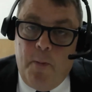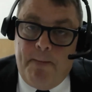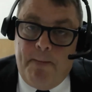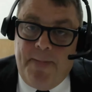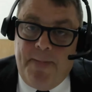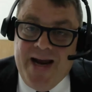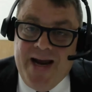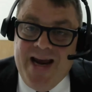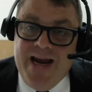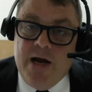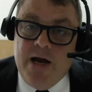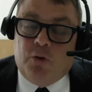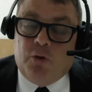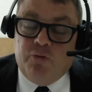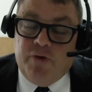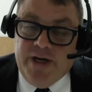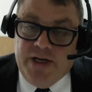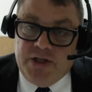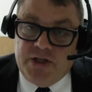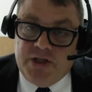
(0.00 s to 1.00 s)
be
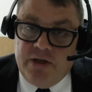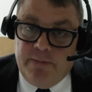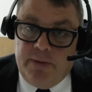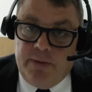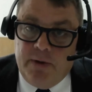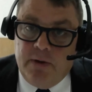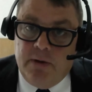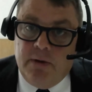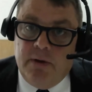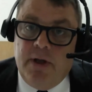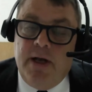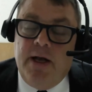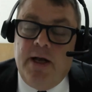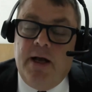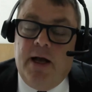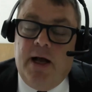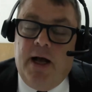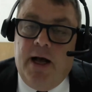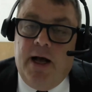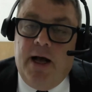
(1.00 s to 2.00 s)
reasonable
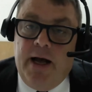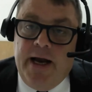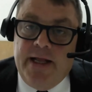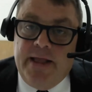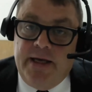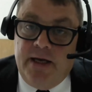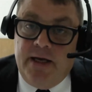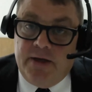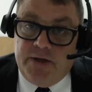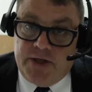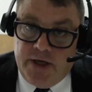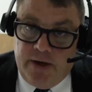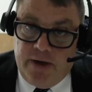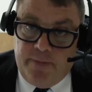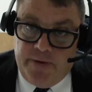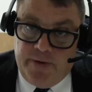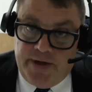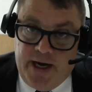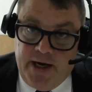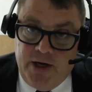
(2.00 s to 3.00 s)
in the
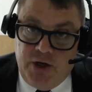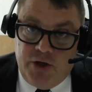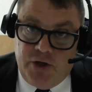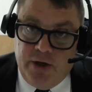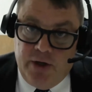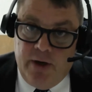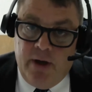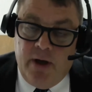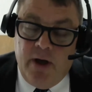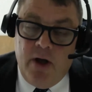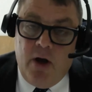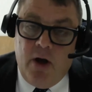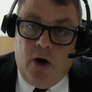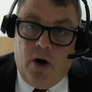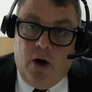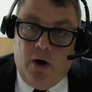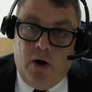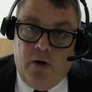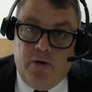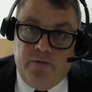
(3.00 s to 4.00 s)
interpretation
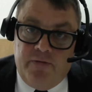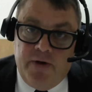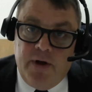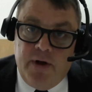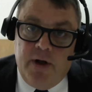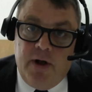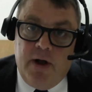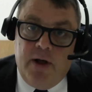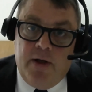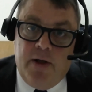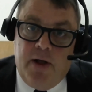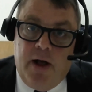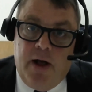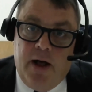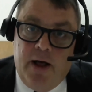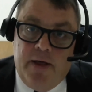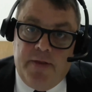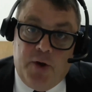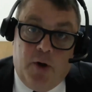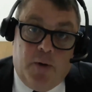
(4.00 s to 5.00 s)
of
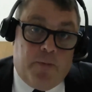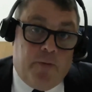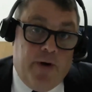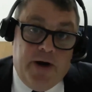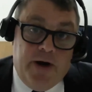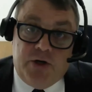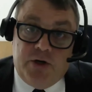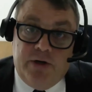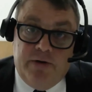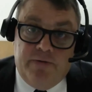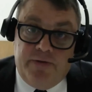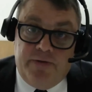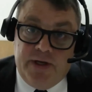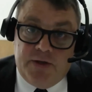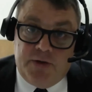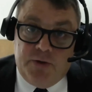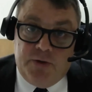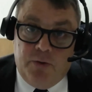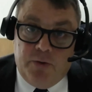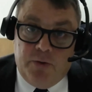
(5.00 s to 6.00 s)
the operation of
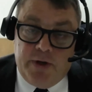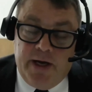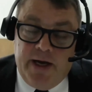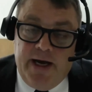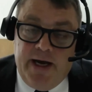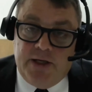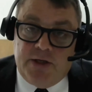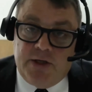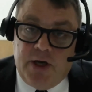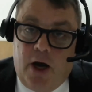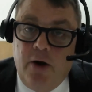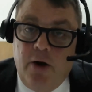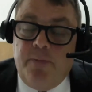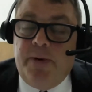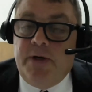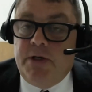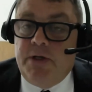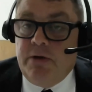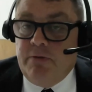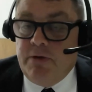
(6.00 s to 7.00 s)
this order. It's
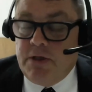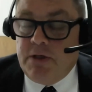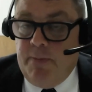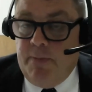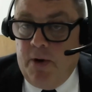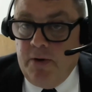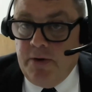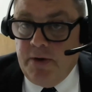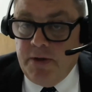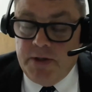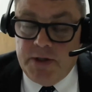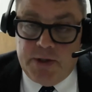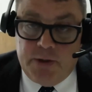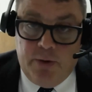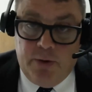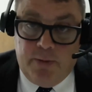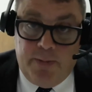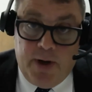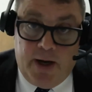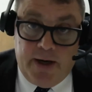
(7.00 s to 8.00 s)
open to respondents
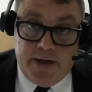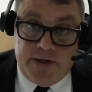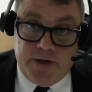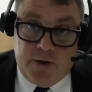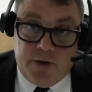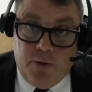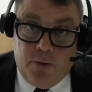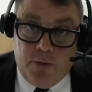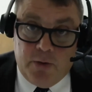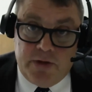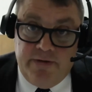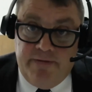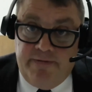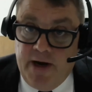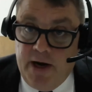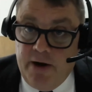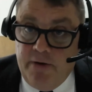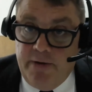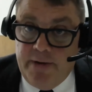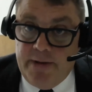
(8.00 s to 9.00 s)
to apply to court to
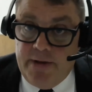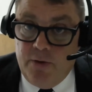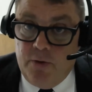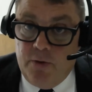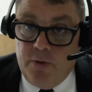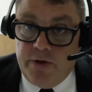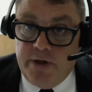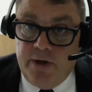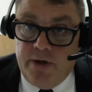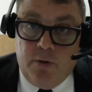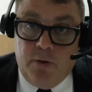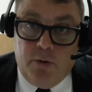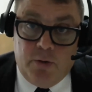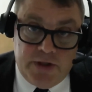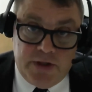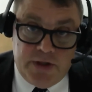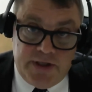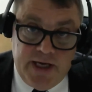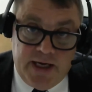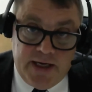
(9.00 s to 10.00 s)
vary the order or
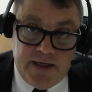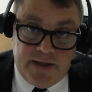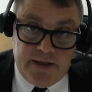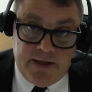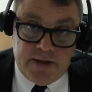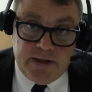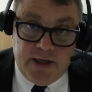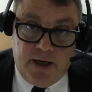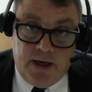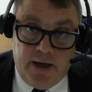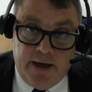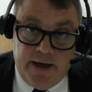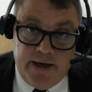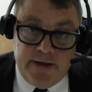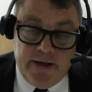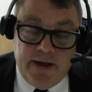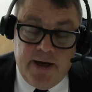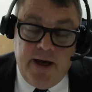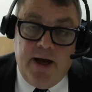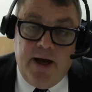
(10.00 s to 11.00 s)
to set it aside.
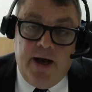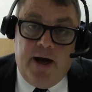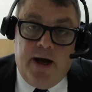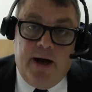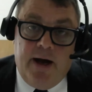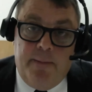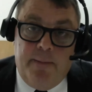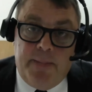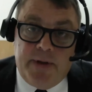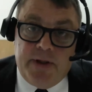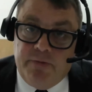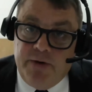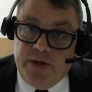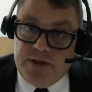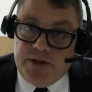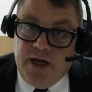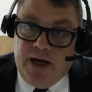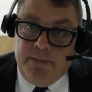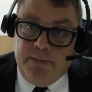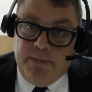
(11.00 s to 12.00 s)
But the
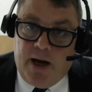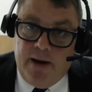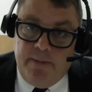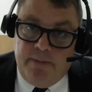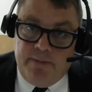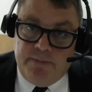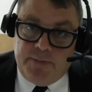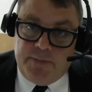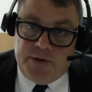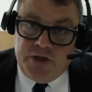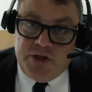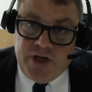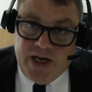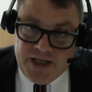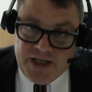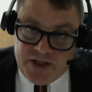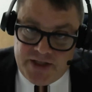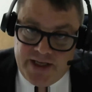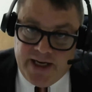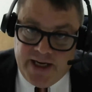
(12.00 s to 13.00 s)
reason I'm
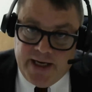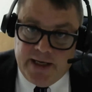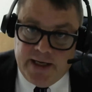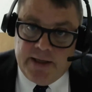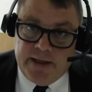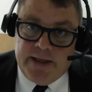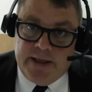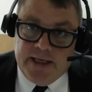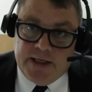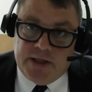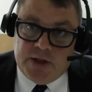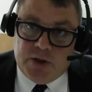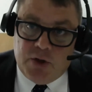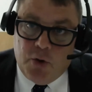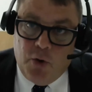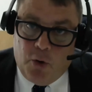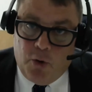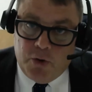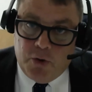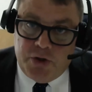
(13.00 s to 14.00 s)
suggesting this
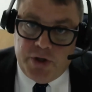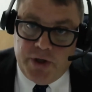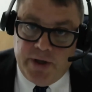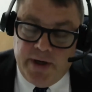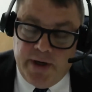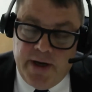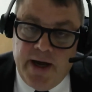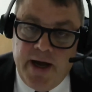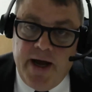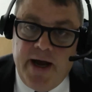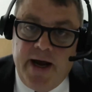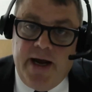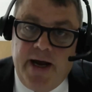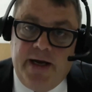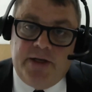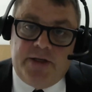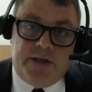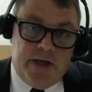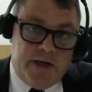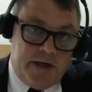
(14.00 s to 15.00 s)
caution
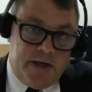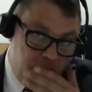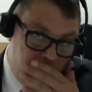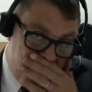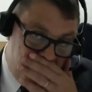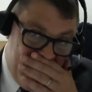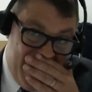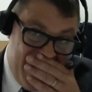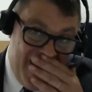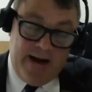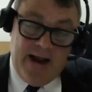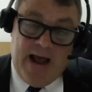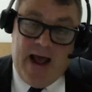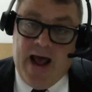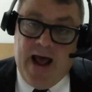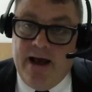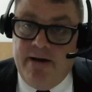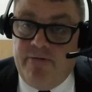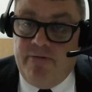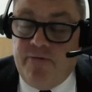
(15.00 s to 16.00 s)
is that you can
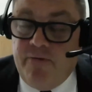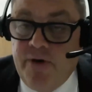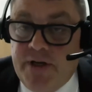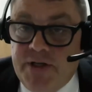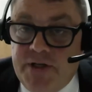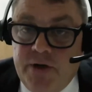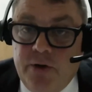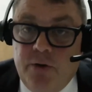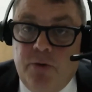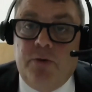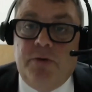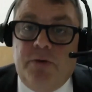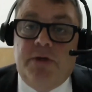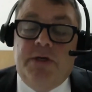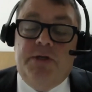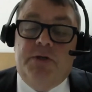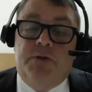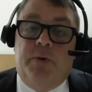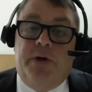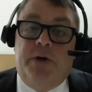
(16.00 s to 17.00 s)
have freezing
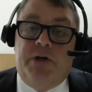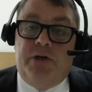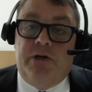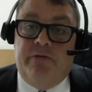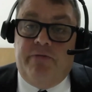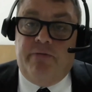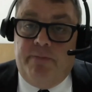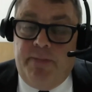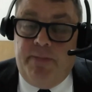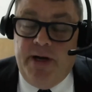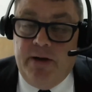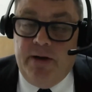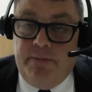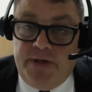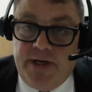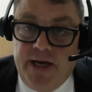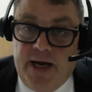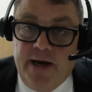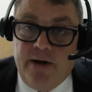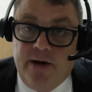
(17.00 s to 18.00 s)
orders which have been
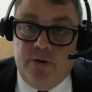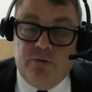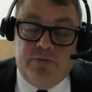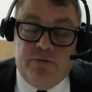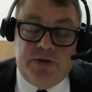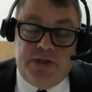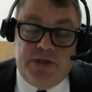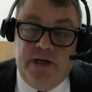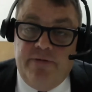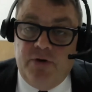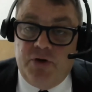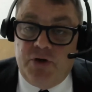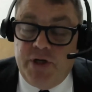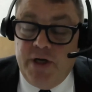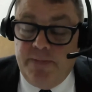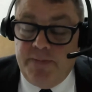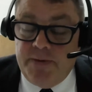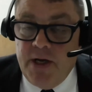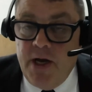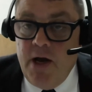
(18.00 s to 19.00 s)
obtained, or
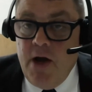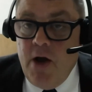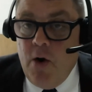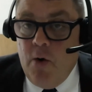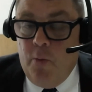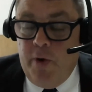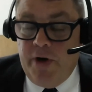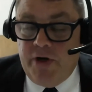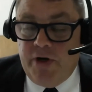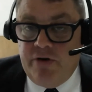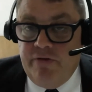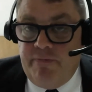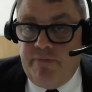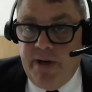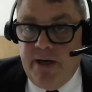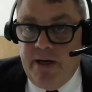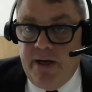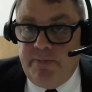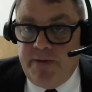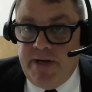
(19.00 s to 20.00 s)
receiverships which have
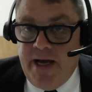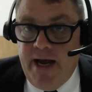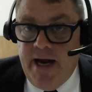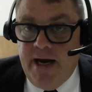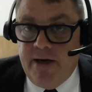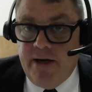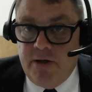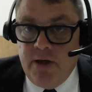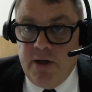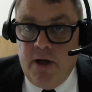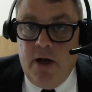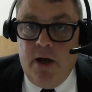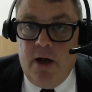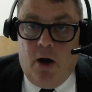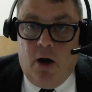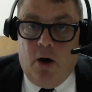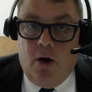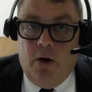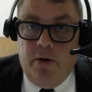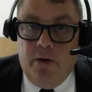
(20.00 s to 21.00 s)
been obtained
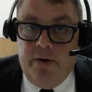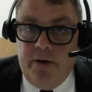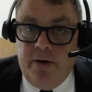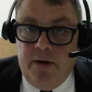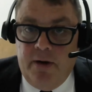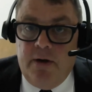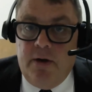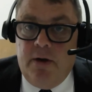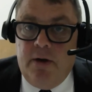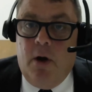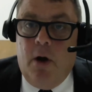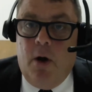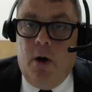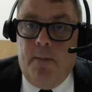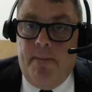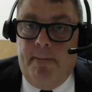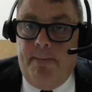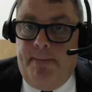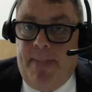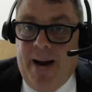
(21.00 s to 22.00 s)
on
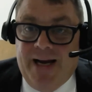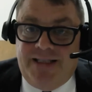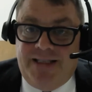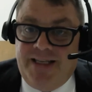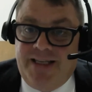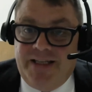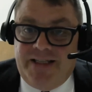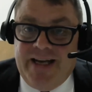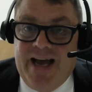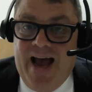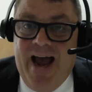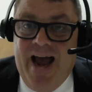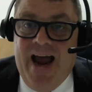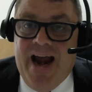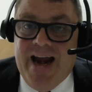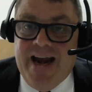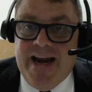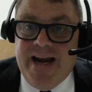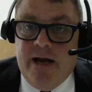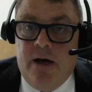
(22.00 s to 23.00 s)
basis
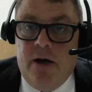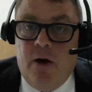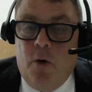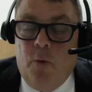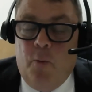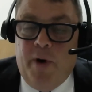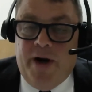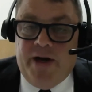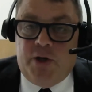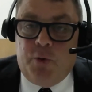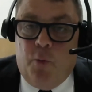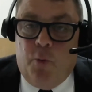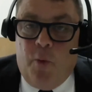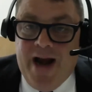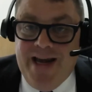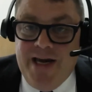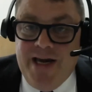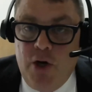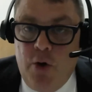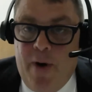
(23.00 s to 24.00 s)
A, which
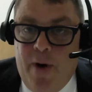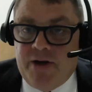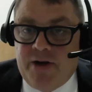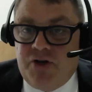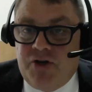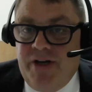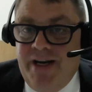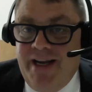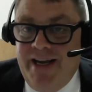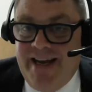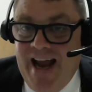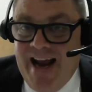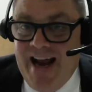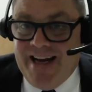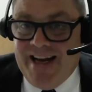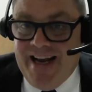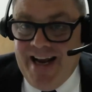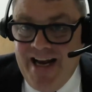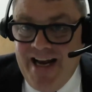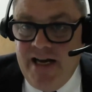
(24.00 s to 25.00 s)
when you actually
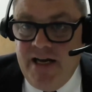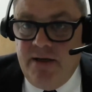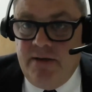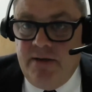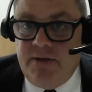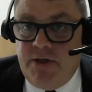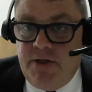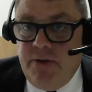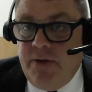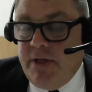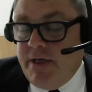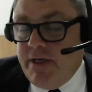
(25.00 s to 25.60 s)
get into the